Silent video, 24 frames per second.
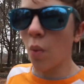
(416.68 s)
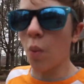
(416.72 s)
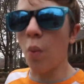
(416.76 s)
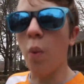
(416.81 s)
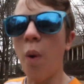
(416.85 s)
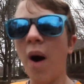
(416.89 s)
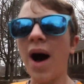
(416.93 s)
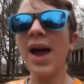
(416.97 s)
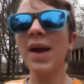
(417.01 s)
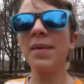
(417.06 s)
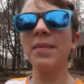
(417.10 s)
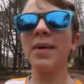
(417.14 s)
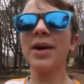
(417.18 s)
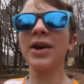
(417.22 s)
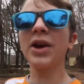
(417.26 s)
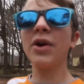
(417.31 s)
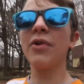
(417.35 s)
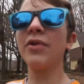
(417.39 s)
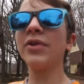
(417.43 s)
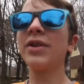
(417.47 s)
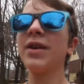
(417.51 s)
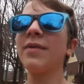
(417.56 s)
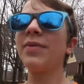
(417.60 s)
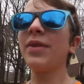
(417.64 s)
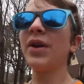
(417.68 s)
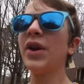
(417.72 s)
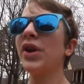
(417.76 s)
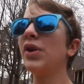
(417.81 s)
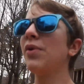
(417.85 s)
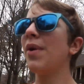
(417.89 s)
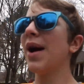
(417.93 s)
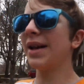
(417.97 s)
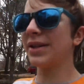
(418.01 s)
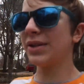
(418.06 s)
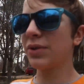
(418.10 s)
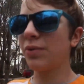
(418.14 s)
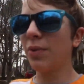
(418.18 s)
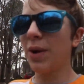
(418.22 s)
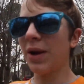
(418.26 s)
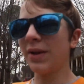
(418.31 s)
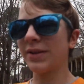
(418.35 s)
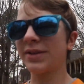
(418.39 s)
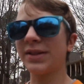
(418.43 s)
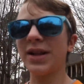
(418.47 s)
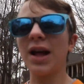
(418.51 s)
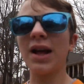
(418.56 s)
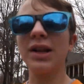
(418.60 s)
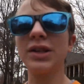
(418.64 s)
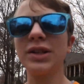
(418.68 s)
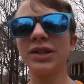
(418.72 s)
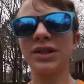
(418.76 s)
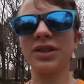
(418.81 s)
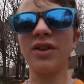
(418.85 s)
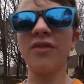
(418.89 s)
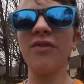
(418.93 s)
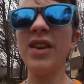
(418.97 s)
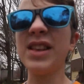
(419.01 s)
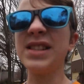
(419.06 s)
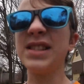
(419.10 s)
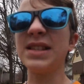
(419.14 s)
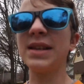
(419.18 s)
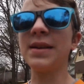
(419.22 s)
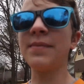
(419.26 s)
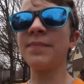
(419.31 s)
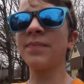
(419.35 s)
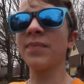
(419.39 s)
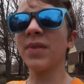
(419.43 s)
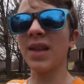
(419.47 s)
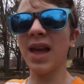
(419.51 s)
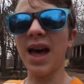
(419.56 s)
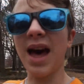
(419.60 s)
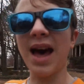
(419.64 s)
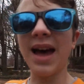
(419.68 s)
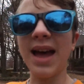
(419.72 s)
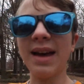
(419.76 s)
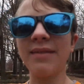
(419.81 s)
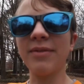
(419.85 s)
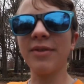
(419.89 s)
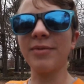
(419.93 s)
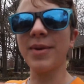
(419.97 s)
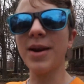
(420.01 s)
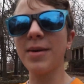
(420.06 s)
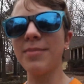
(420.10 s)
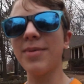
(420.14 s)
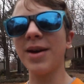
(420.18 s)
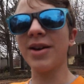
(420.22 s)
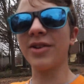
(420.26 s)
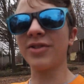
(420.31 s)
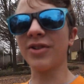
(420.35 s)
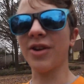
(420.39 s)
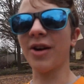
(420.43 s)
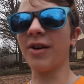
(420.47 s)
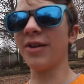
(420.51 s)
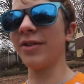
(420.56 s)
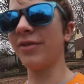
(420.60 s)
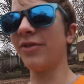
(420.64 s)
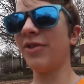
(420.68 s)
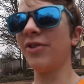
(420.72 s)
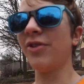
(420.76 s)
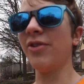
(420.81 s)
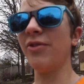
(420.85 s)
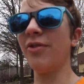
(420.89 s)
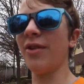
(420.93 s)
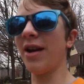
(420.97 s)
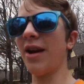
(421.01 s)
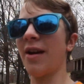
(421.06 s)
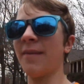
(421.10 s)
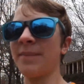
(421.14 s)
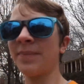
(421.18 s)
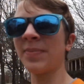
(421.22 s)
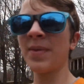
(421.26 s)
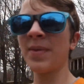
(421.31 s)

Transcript: Why am I going up there, you ask? Well, it's not just a visit. I have a merit badge college to do there.